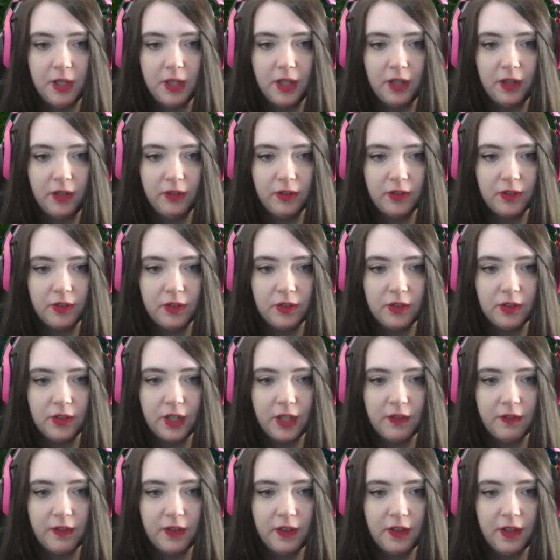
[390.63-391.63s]
how many healers do
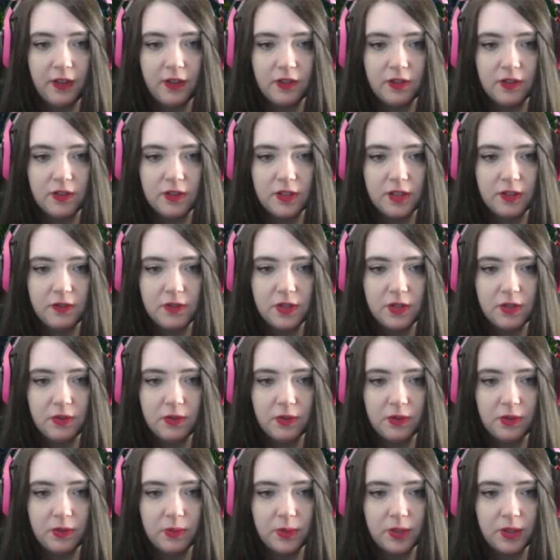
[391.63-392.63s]
they have? I think they just have
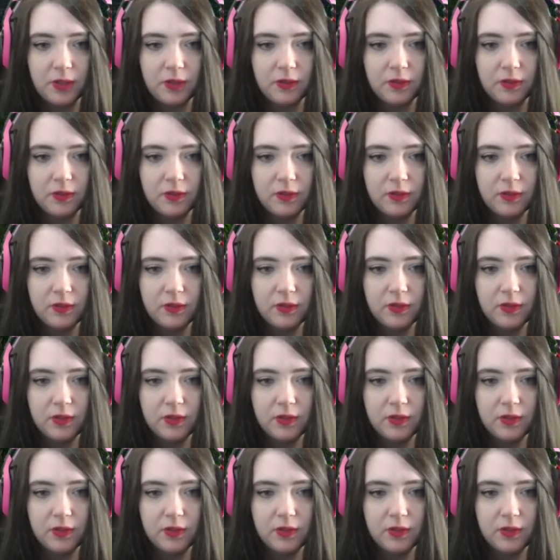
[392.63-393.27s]
two as well.